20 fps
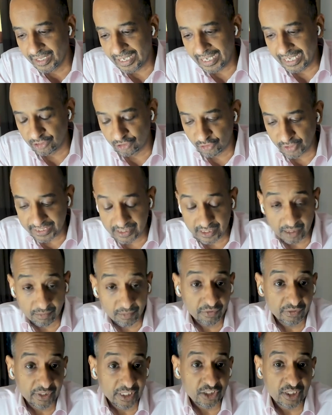address
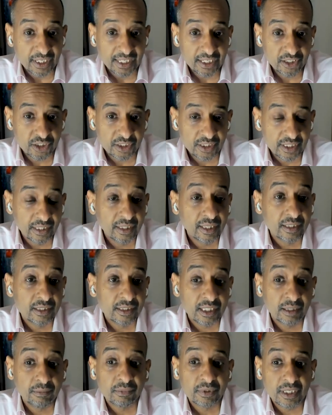some of the challenges. And
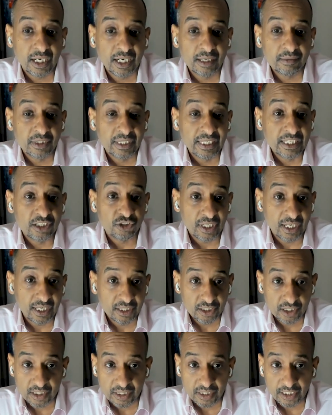sometimes these
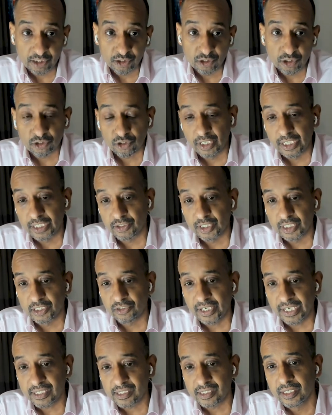challenges that you're trying to
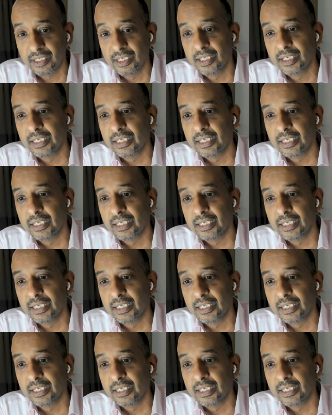address